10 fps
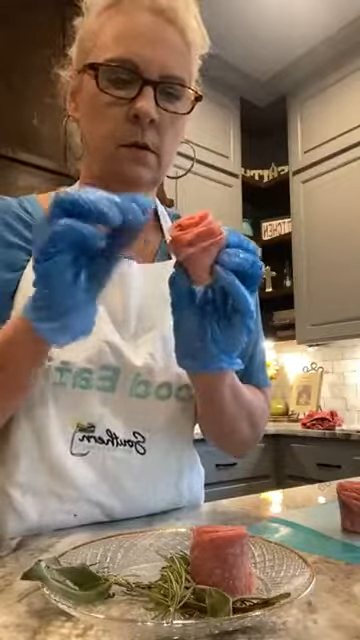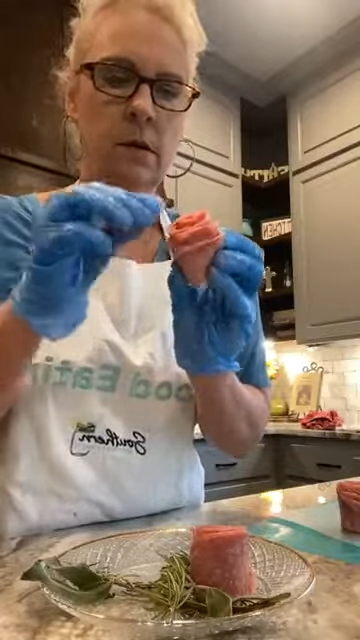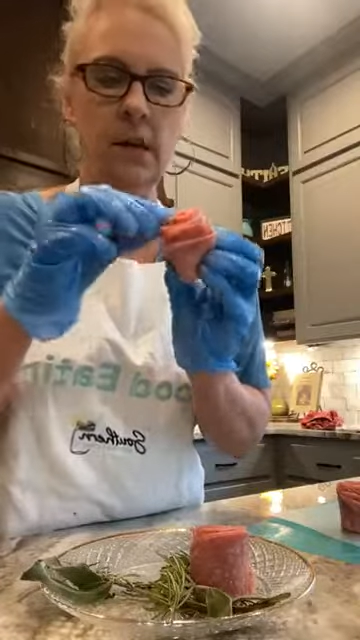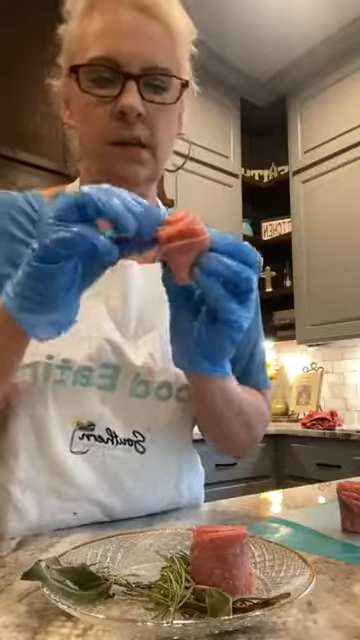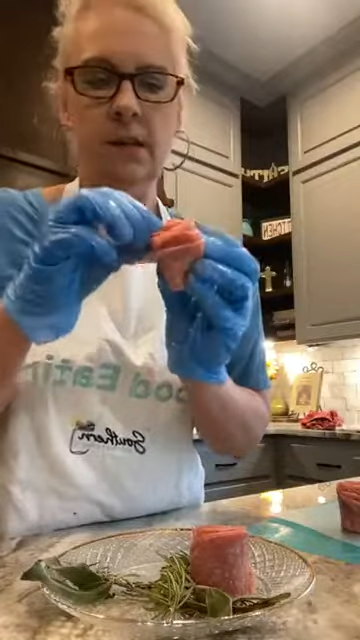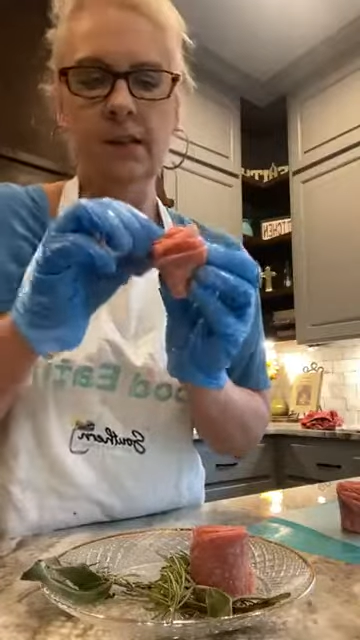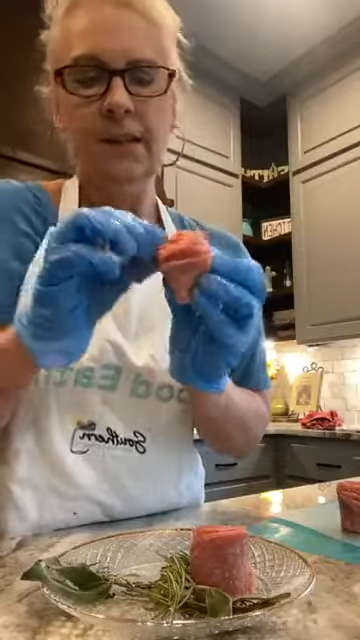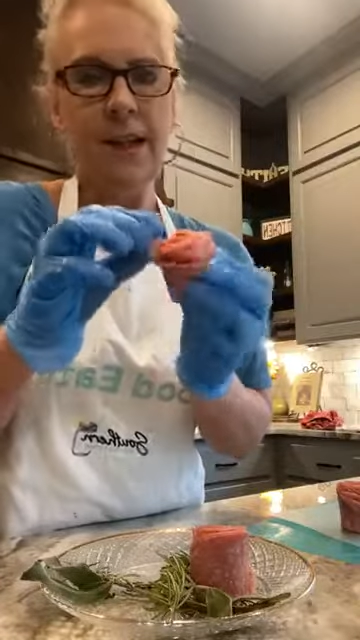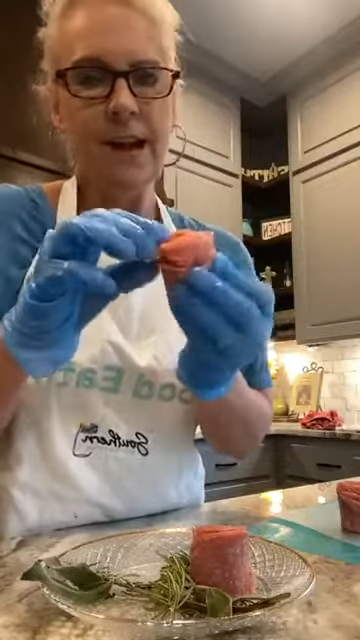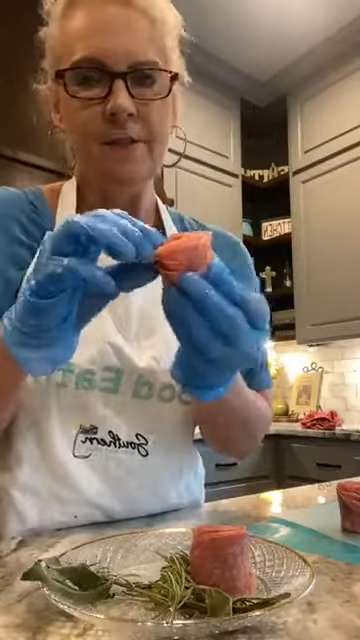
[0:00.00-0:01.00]
Again,
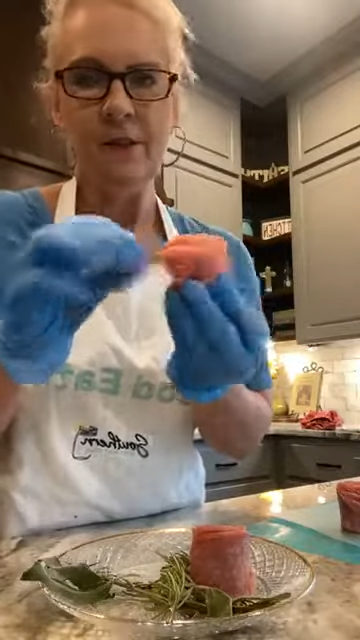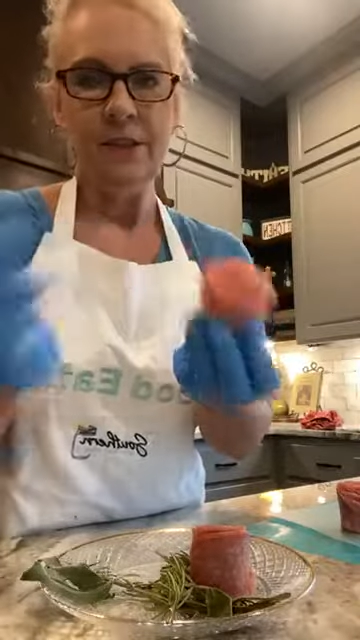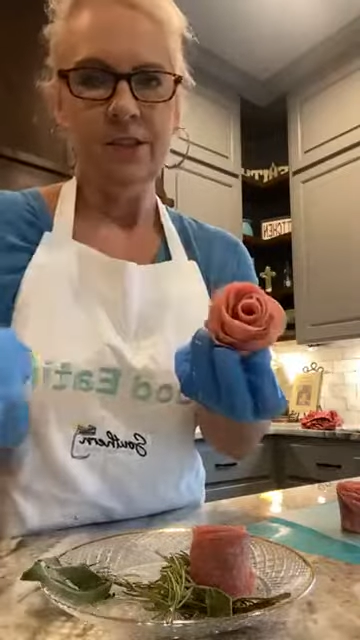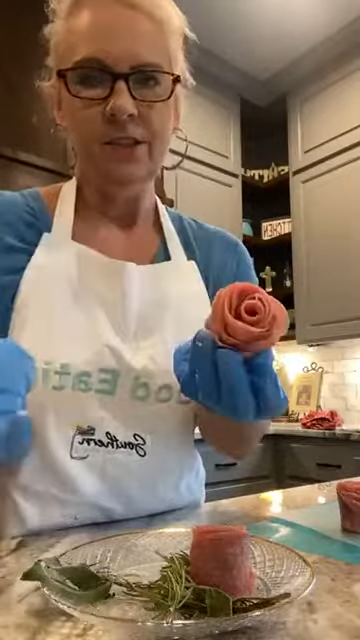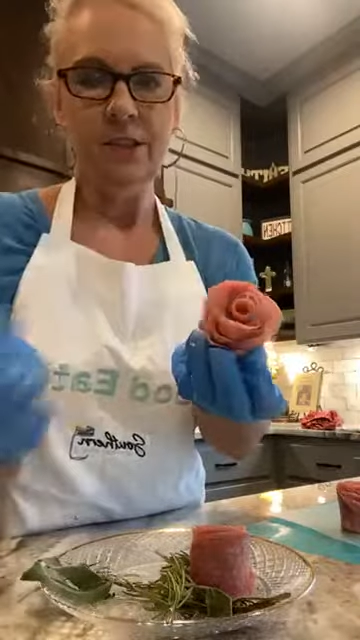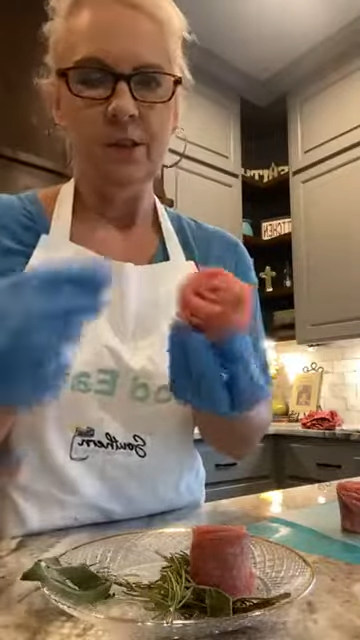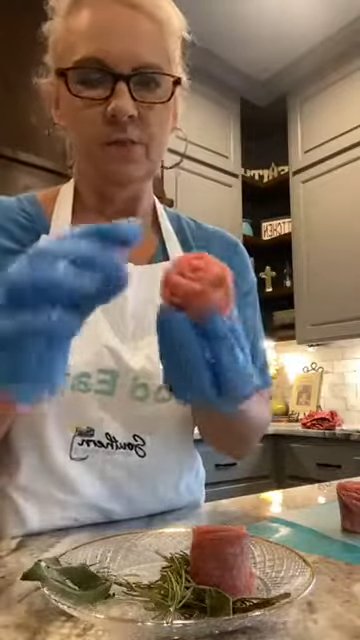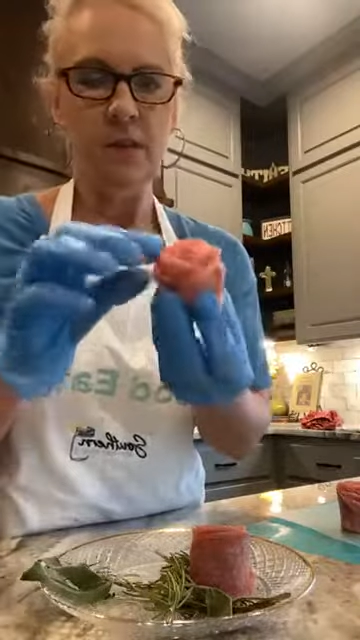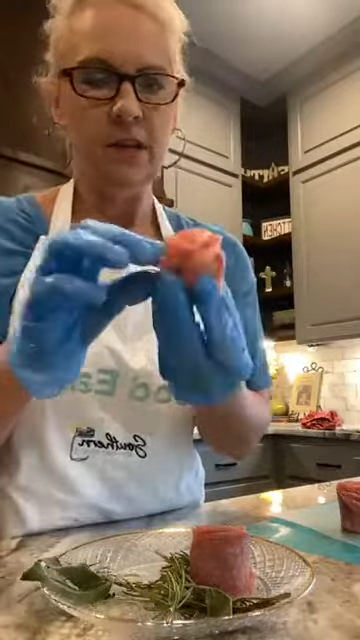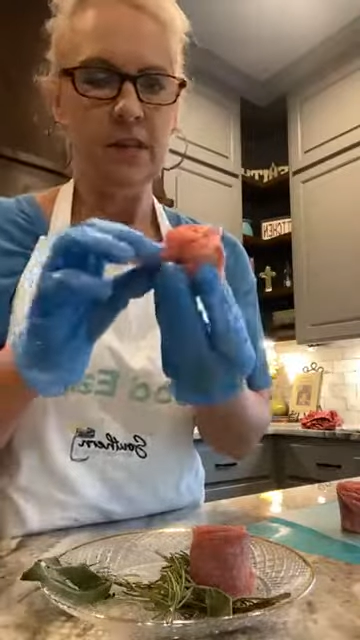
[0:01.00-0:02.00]
see how it's just so
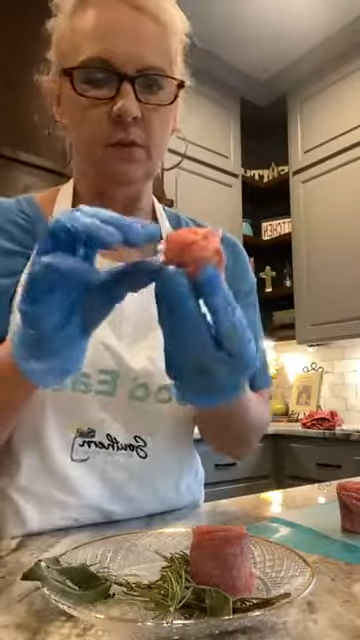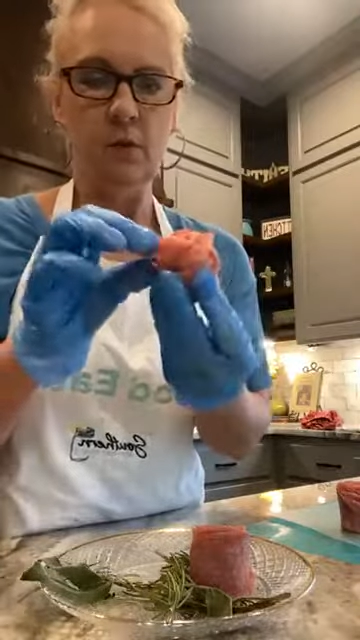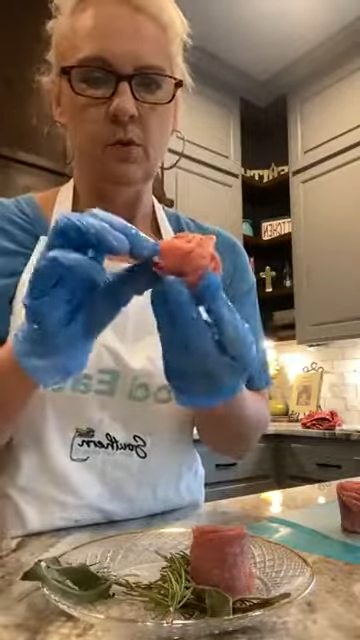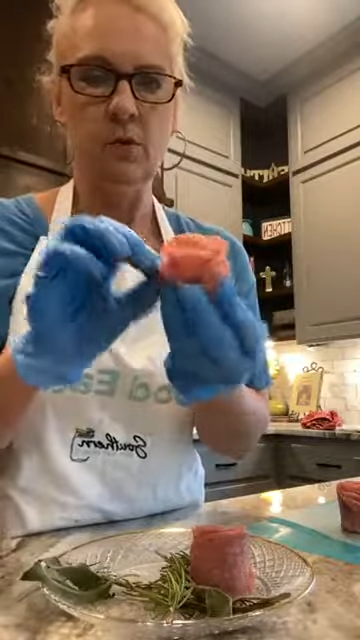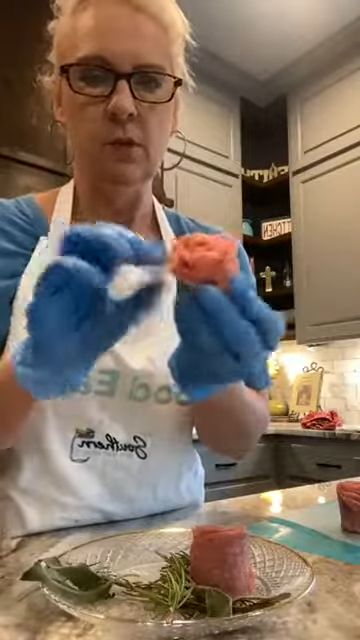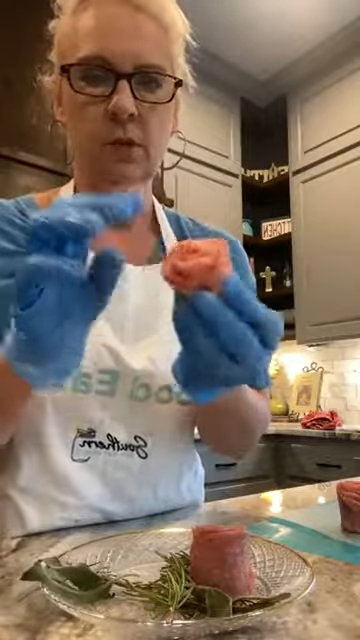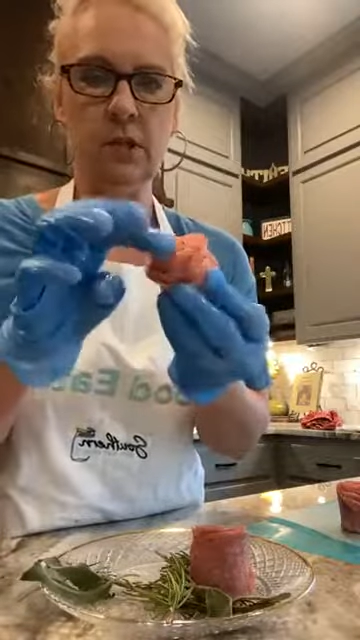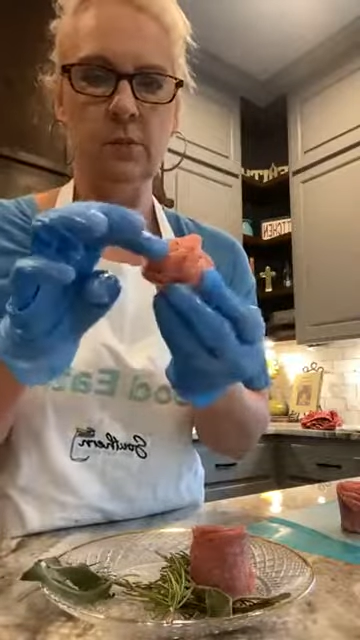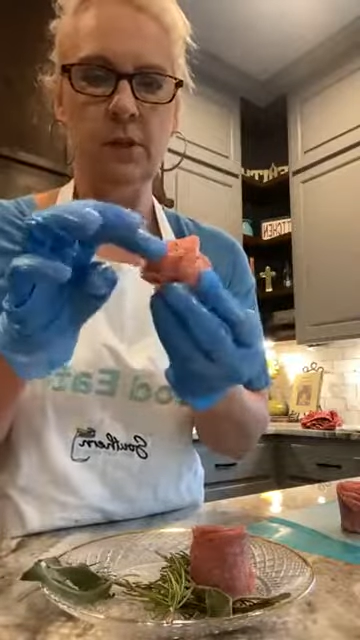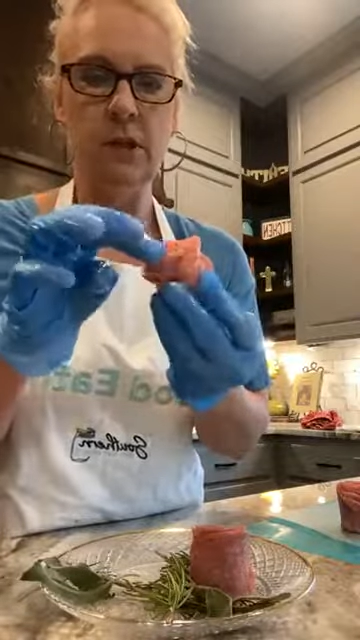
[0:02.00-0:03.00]
flexible. You can
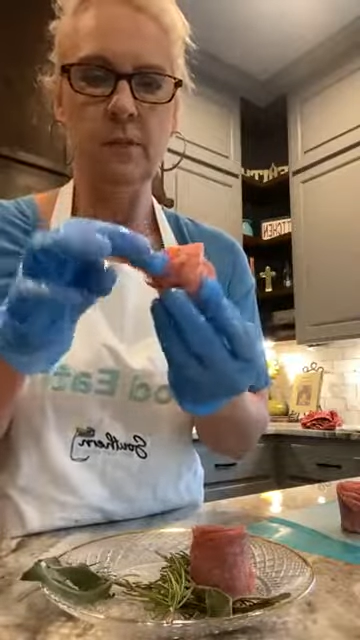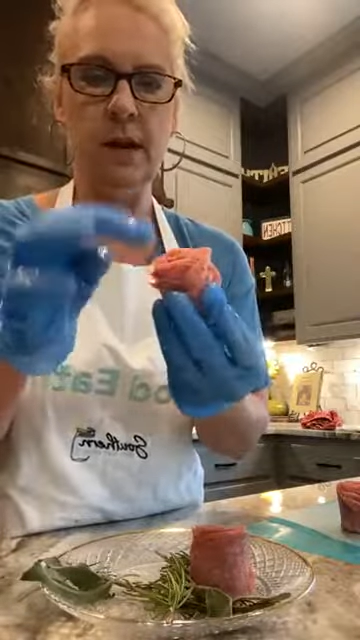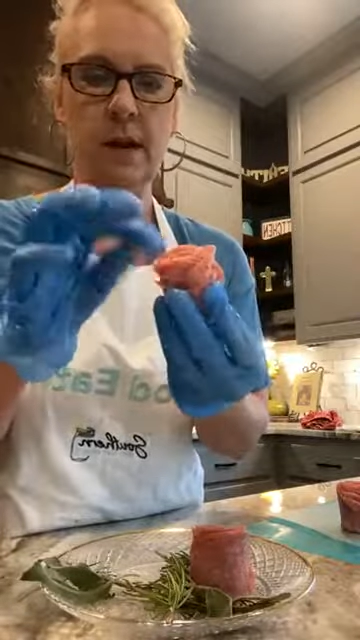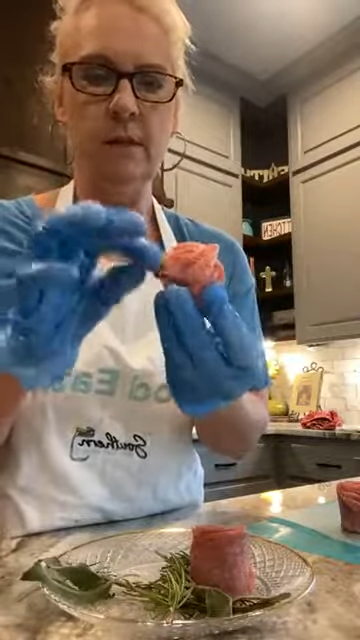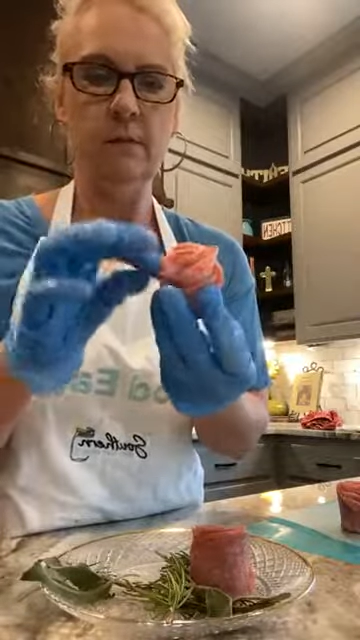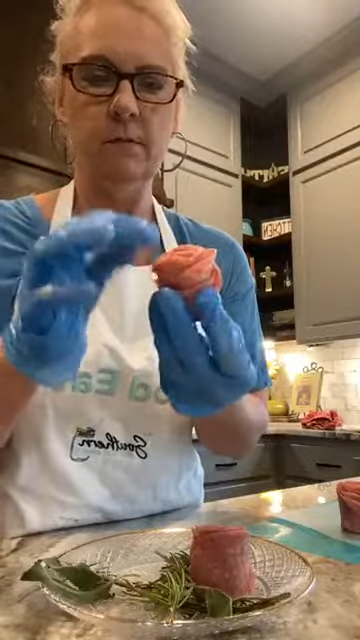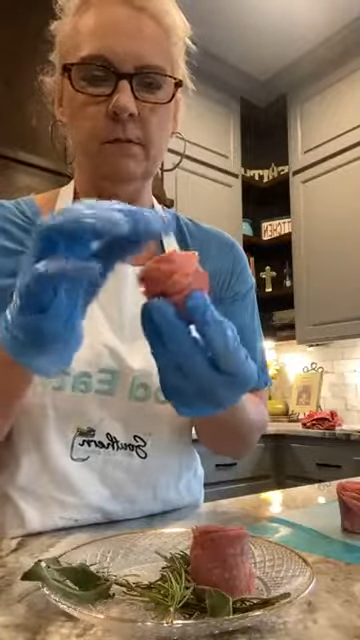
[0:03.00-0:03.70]
spread them out.